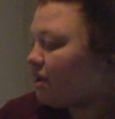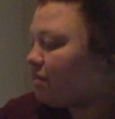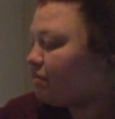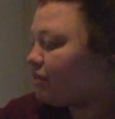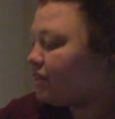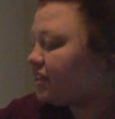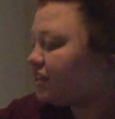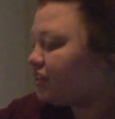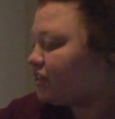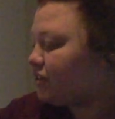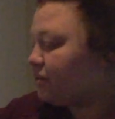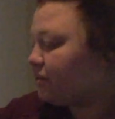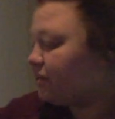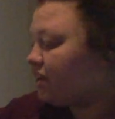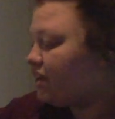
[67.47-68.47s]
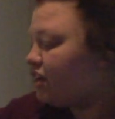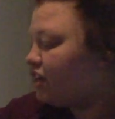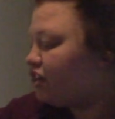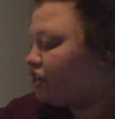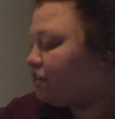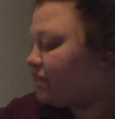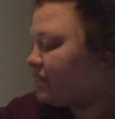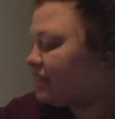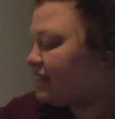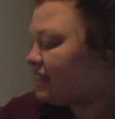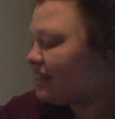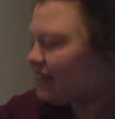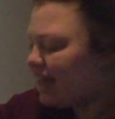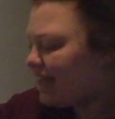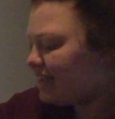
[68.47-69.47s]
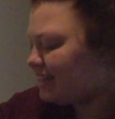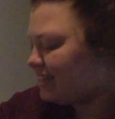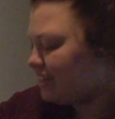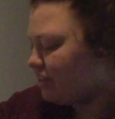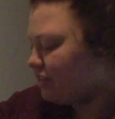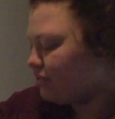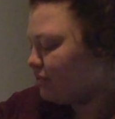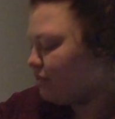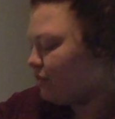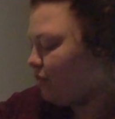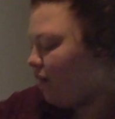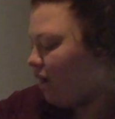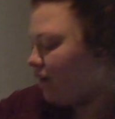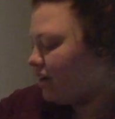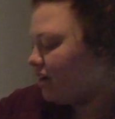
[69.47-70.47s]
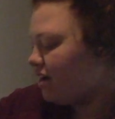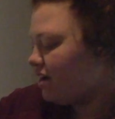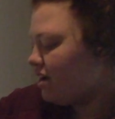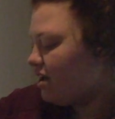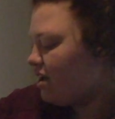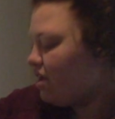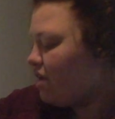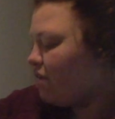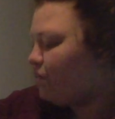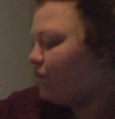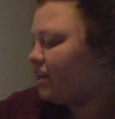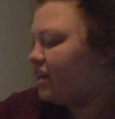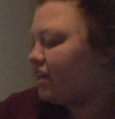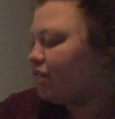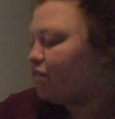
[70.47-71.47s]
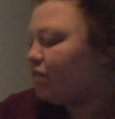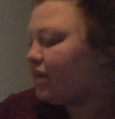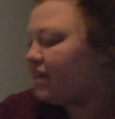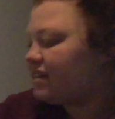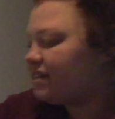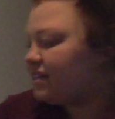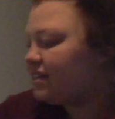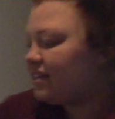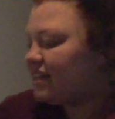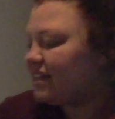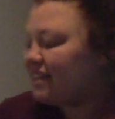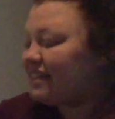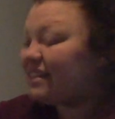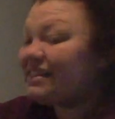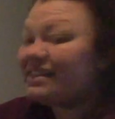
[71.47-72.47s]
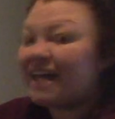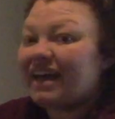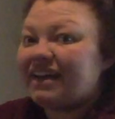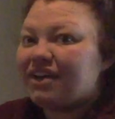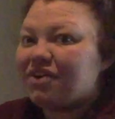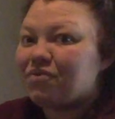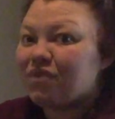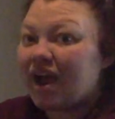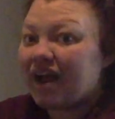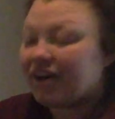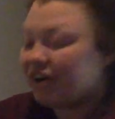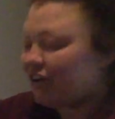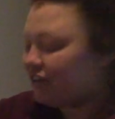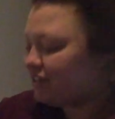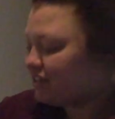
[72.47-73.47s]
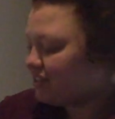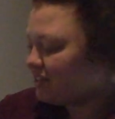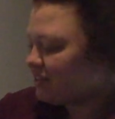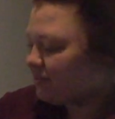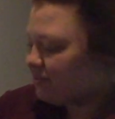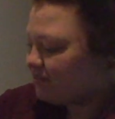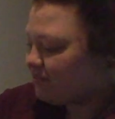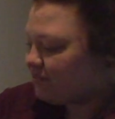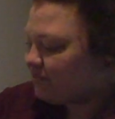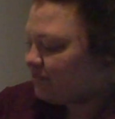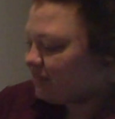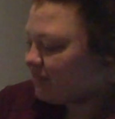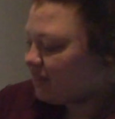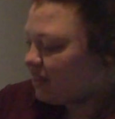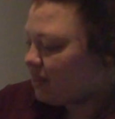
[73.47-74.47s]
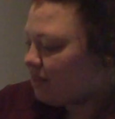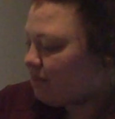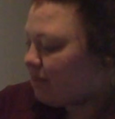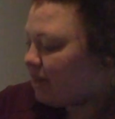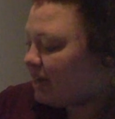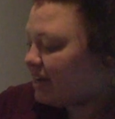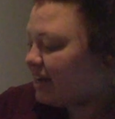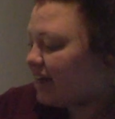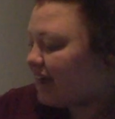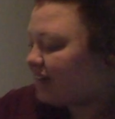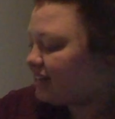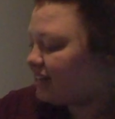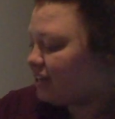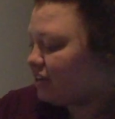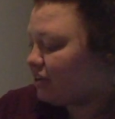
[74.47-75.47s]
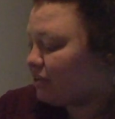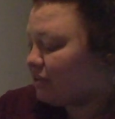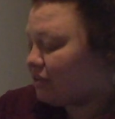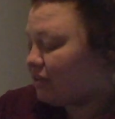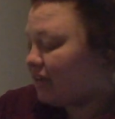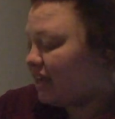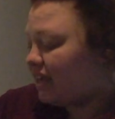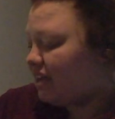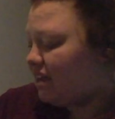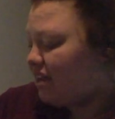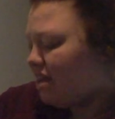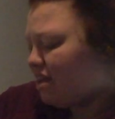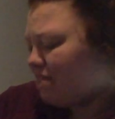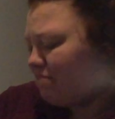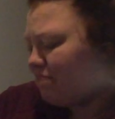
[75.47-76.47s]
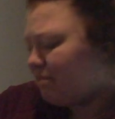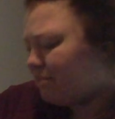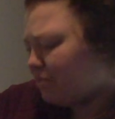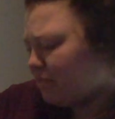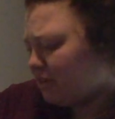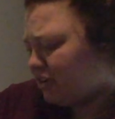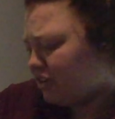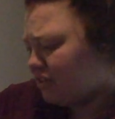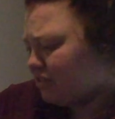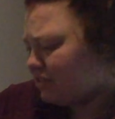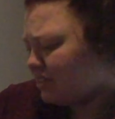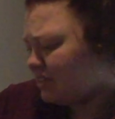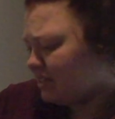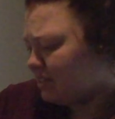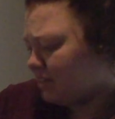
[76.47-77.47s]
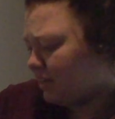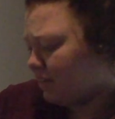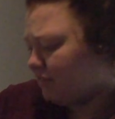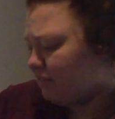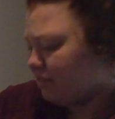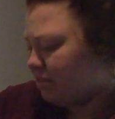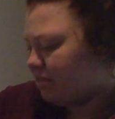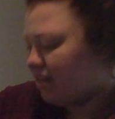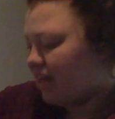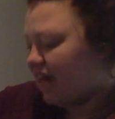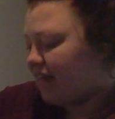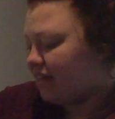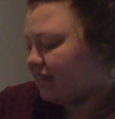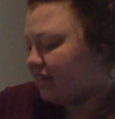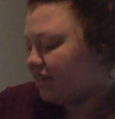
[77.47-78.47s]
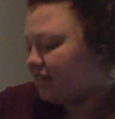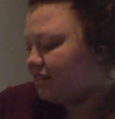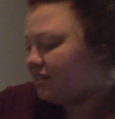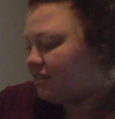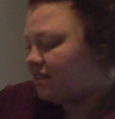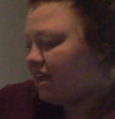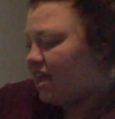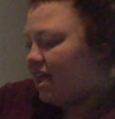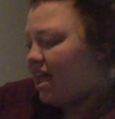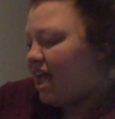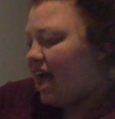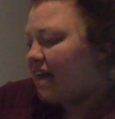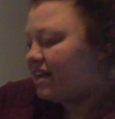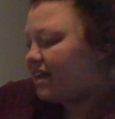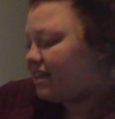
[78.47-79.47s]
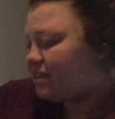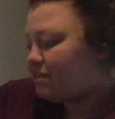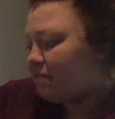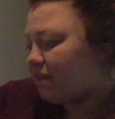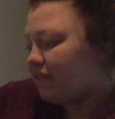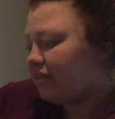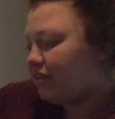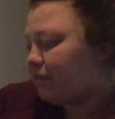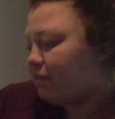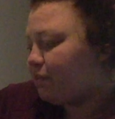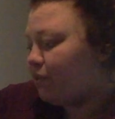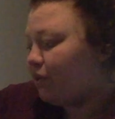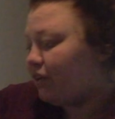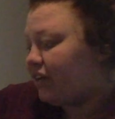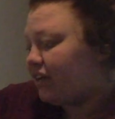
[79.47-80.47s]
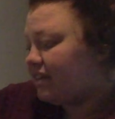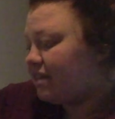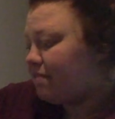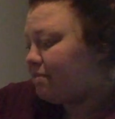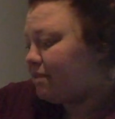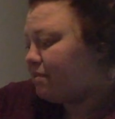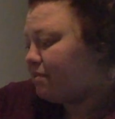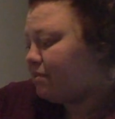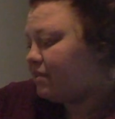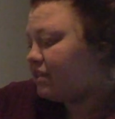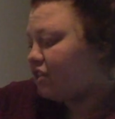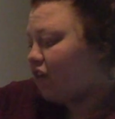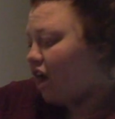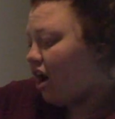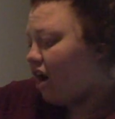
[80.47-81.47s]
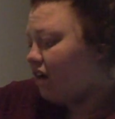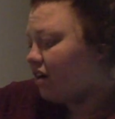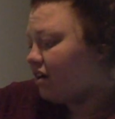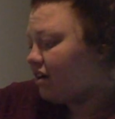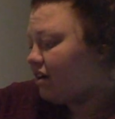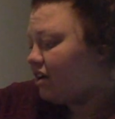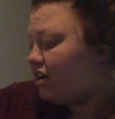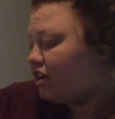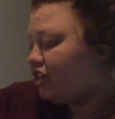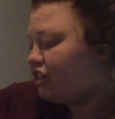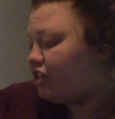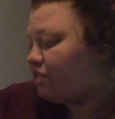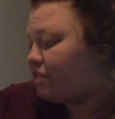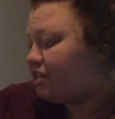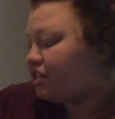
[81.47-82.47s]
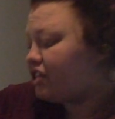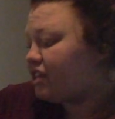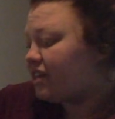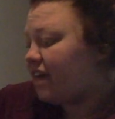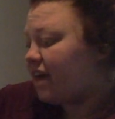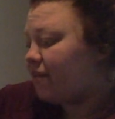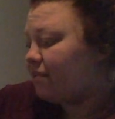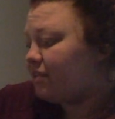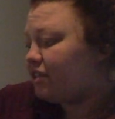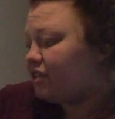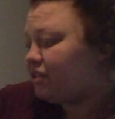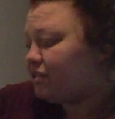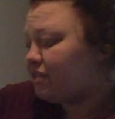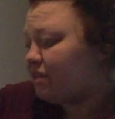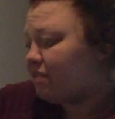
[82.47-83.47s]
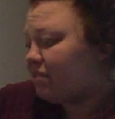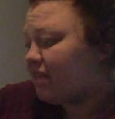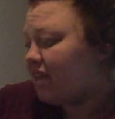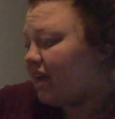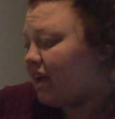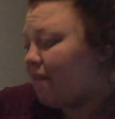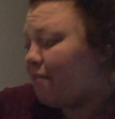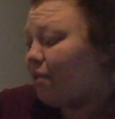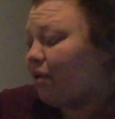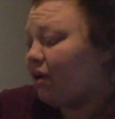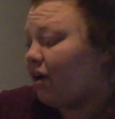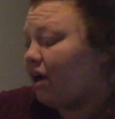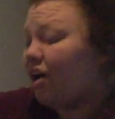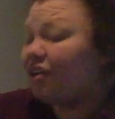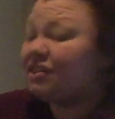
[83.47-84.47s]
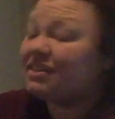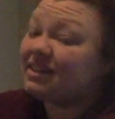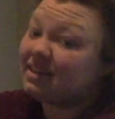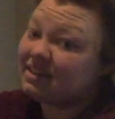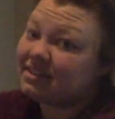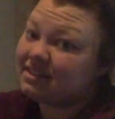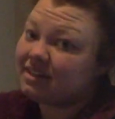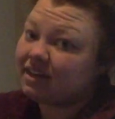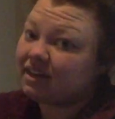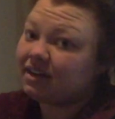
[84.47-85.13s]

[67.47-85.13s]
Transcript: Pretty soon, she was slicing through the water, winning races and setting records. But in 1903, people weren't used to seeing female athletes. Annette's mother worried that people would talk. She wished Annette would do something more artistic.